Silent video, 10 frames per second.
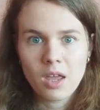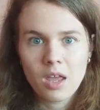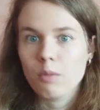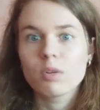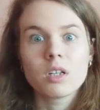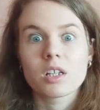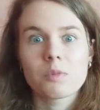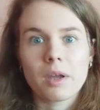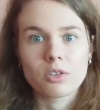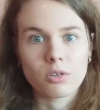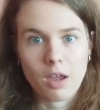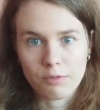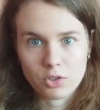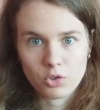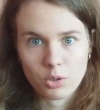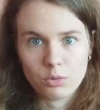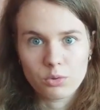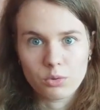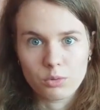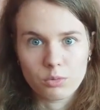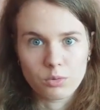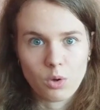I wouldn't expect your average Joe to